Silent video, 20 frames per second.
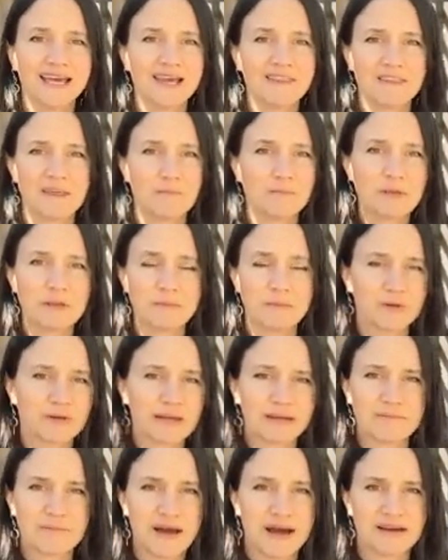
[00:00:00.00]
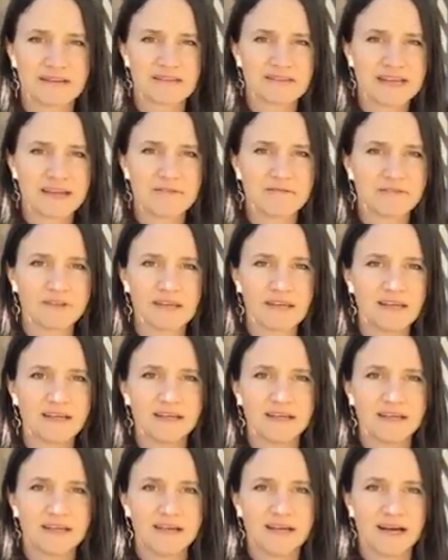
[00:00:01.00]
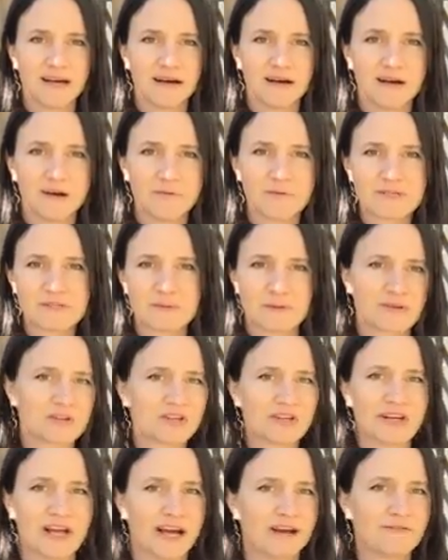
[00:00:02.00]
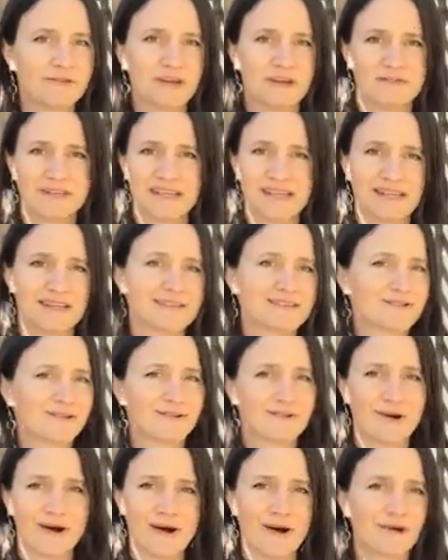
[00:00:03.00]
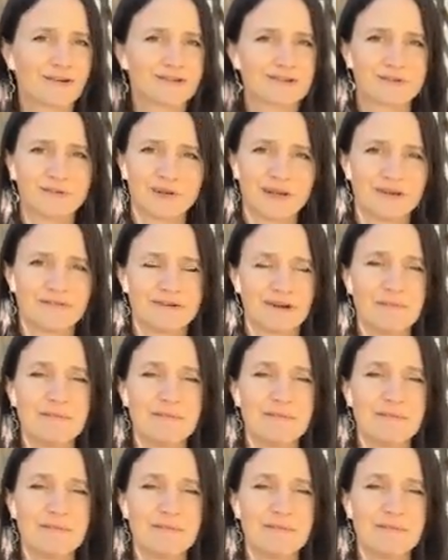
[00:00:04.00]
that people can pass safely, especially not if you have kids or dogs or whatever.